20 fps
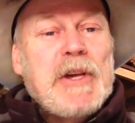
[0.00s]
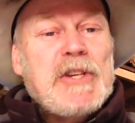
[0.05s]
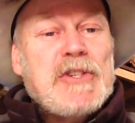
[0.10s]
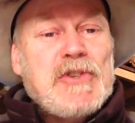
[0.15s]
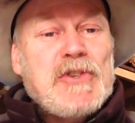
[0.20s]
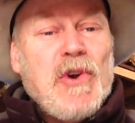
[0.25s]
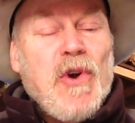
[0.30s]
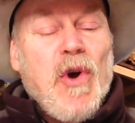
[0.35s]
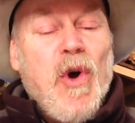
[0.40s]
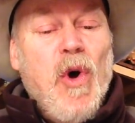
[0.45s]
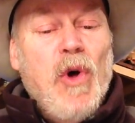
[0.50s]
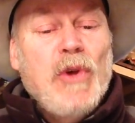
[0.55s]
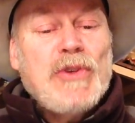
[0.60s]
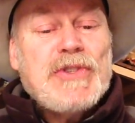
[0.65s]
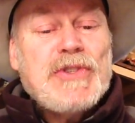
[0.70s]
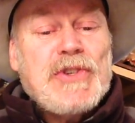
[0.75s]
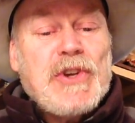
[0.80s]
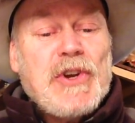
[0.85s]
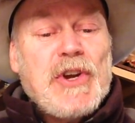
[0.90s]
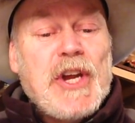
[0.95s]
Mr.
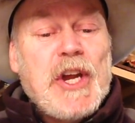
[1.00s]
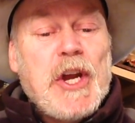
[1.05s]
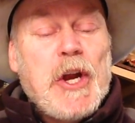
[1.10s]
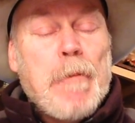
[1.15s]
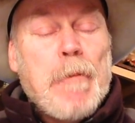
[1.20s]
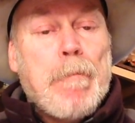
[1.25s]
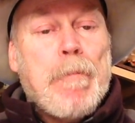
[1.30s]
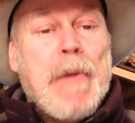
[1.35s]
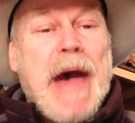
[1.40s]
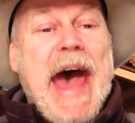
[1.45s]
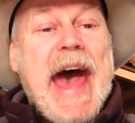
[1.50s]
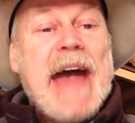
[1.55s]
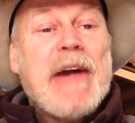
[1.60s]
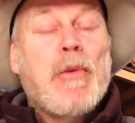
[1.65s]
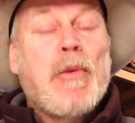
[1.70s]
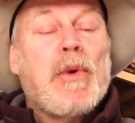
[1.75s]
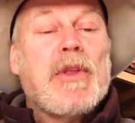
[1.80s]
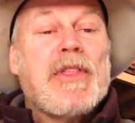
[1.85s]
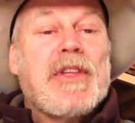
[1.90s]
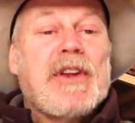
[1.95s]
Holster here,
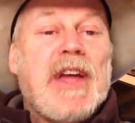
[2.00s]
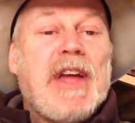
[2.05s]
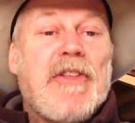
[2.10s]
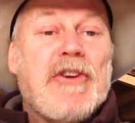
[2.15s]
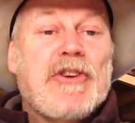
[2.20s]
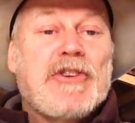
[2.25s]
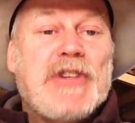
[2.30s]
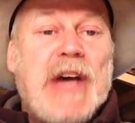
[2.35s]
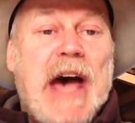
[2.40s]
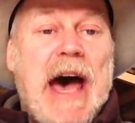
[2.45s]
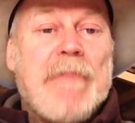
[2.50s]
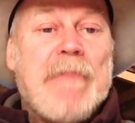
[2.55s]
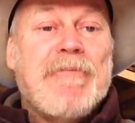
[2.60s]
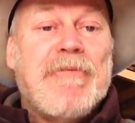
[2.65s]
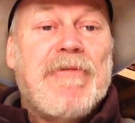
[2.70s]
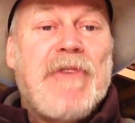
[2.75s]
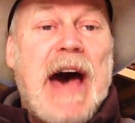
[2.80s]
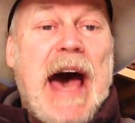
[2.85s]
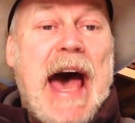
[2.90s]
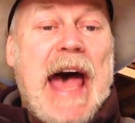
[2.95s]
back with another top
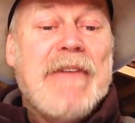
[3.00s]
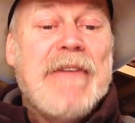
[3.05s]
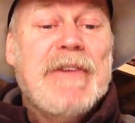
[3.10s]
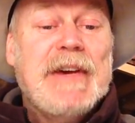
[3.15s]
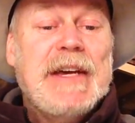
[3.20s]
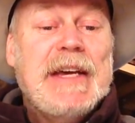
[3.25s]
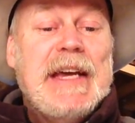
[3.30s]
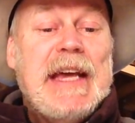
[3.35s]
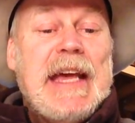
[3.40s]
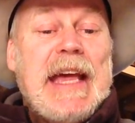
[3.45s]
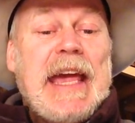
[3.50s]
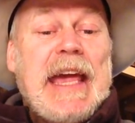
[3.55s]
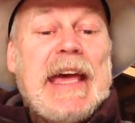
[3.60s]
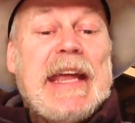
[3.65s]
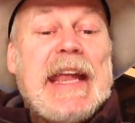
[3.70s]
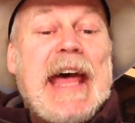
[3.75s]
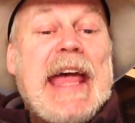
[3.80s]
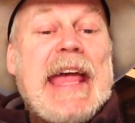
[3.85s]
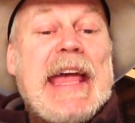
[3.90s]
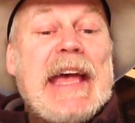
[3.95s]
five.
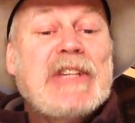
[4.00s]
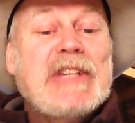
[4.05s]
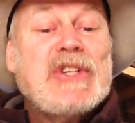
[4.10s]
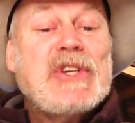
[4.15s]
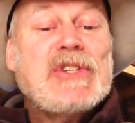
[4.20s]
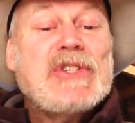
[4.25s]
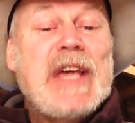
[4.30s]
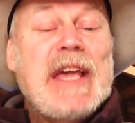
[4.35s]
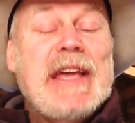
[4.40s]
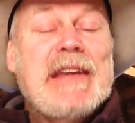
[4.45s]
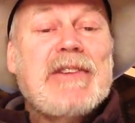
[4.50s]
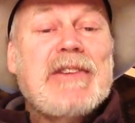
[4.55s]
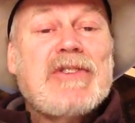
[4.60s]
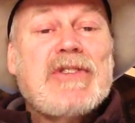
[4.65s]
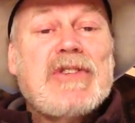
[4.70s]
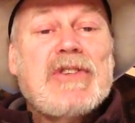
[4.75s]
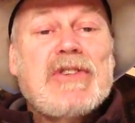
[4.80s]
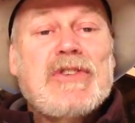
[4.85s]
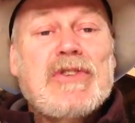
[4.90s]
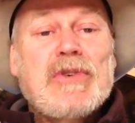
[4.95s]
And I hesitated
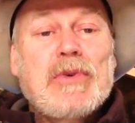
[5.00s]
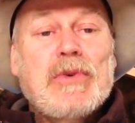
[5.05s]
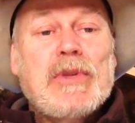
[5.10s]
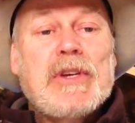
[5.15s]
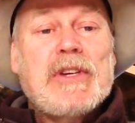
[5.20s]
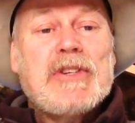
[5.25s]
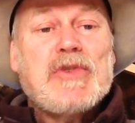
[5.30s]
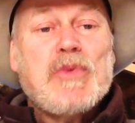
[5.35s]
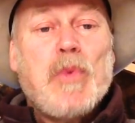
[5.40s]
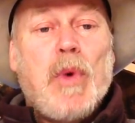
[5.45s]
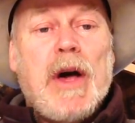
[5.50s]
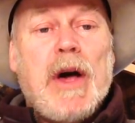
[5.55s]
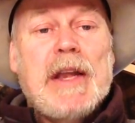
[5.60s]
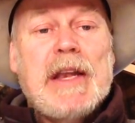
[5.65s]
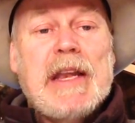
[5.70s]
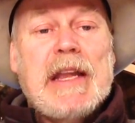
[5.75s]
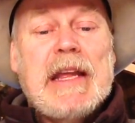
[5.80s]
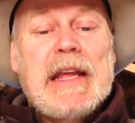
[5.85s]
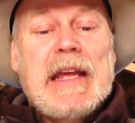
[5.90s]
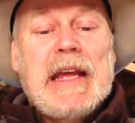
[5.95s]
to do this
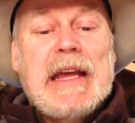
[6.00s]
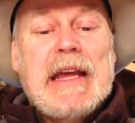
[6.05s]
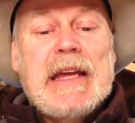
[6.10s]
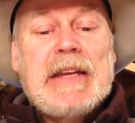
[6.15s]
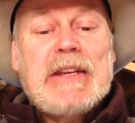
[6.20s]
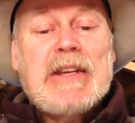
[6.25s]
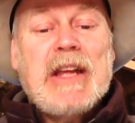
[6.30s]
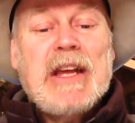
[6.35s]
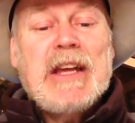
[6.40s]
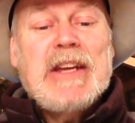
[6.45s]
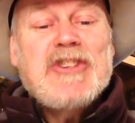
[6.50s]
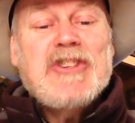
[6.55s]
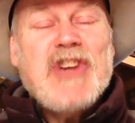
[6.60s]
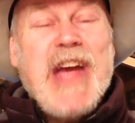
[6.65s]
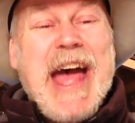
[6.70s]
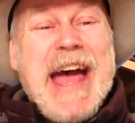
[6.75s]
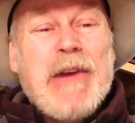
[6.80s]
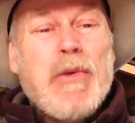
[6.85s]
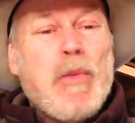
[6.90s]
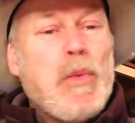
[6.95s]
one, and
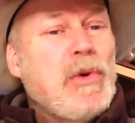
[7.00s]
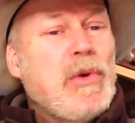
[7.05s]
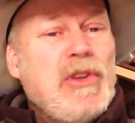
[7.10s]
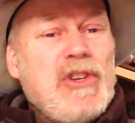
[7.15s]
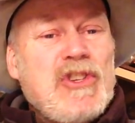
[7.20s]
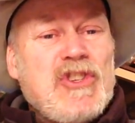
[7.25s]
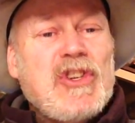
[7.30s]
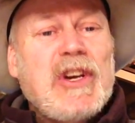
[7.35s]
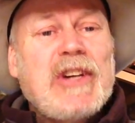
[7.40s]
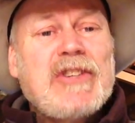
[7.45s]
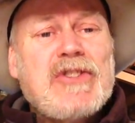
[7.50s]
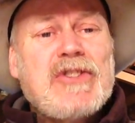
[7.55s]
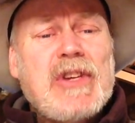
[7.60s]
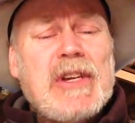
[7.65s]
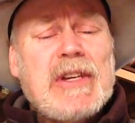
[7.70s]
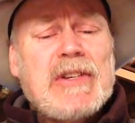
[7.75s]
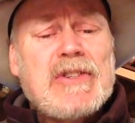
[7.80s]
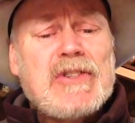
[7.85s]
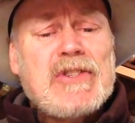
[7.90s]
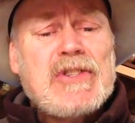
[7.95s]
Jack really just
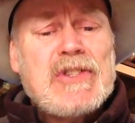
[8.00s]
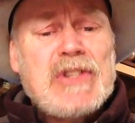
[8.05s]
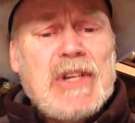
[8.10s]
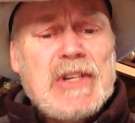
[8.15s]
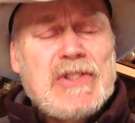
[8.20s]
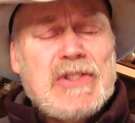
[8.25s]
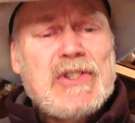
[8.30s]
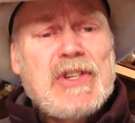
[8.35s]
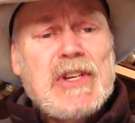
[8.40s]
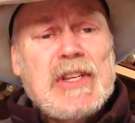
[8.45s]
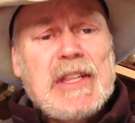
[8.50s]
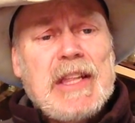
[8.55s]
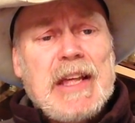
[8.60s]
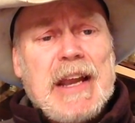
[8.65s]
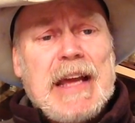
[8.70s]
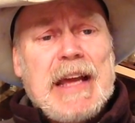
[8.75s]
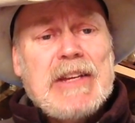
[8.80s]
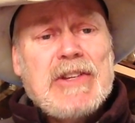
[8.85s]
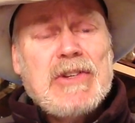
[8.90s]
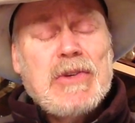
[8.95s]
insisted
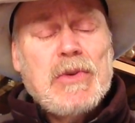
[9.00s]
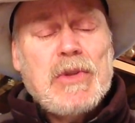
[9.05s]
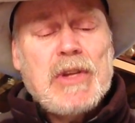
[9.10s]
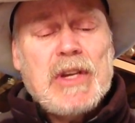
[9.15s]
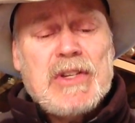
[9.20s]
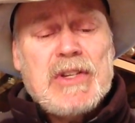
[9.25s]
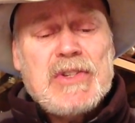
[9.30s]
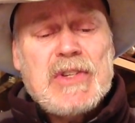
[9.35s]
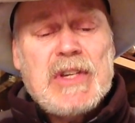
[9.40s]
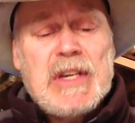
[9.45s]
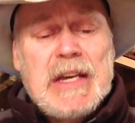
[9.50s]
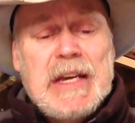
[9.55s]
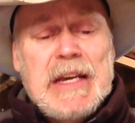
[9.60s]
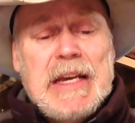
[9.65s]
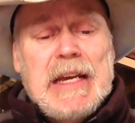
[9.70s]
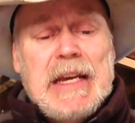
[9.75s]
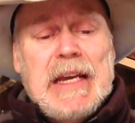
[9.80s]
that I do this.